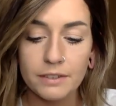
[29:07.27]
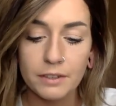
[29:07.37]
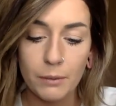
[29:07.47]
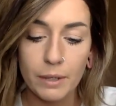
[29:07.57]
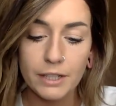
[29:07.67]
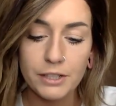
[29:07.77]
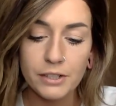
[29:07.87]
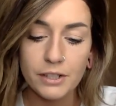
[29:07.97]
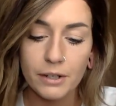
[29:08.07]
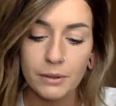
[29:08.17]
So I wanted you
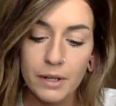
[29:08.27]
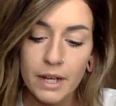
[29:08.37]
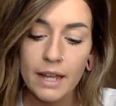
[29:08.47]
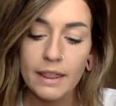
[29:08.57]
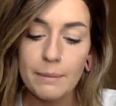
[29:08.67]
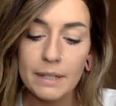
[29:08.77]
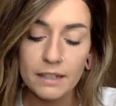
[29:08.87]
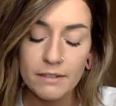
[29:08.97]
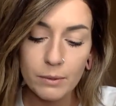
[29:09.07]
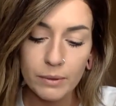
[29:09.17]
to know that
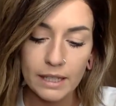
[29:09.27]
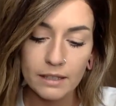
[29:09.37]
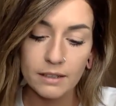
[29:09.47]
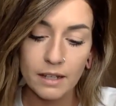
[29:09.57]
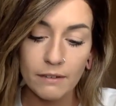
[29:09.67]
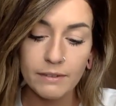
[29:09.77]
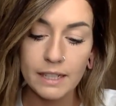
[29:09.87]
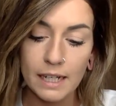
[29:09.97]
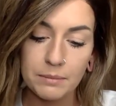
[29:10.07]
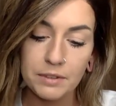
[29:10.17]
because of the way that the coffee
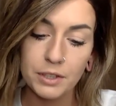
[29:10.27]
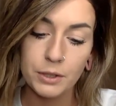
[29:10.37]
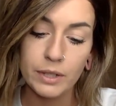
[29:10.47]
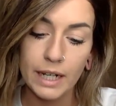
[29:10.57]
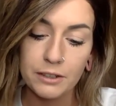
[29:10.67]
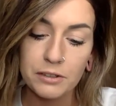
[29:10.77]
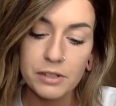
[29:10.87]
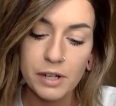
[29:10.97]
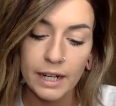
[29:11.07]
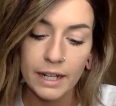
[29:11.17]
comes, you can actually
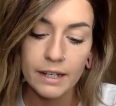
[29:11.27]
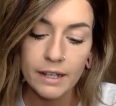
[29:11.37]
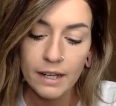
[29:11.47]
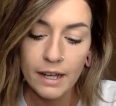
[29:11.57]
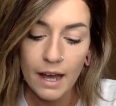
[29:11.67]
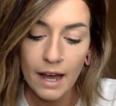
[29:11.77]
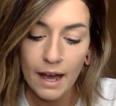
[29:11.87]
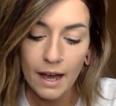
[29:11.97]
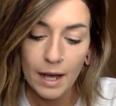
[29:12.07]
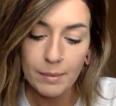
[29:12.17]
try
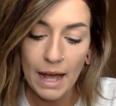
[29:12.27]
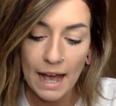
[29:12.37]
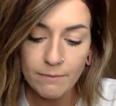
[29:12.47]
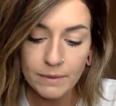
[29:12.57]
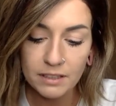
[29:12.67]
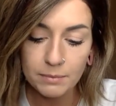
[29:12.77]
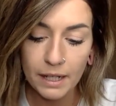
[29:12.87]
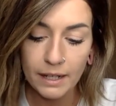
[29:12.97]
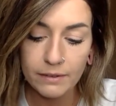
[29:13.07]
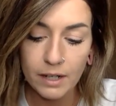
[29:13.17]
a half month
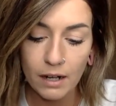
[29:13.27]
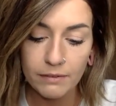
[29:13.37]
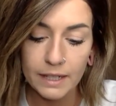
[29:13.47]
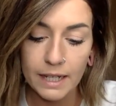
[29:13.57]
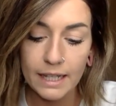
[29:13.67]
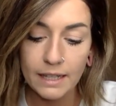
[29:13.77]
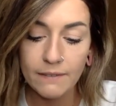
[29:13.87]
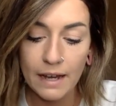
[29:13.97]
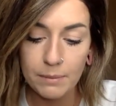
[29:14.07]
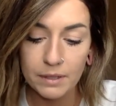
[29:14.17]
supply of coffee and the
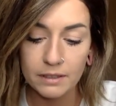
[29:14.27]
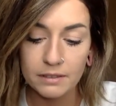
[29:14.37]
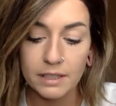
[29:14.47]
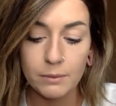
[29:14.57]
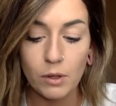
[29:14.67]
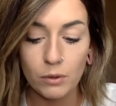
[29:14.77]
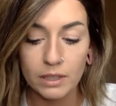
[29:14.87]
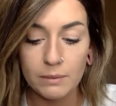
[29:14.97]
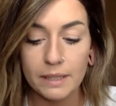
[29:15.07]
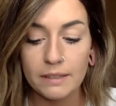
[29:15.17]
fat burners, and it will
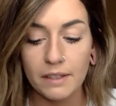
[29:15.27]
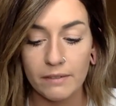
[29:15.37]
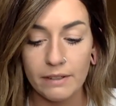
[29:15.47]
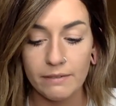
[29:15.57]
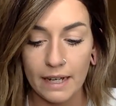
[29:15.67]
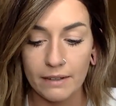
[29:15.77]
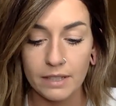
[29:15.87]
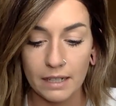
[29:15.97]
only be $75.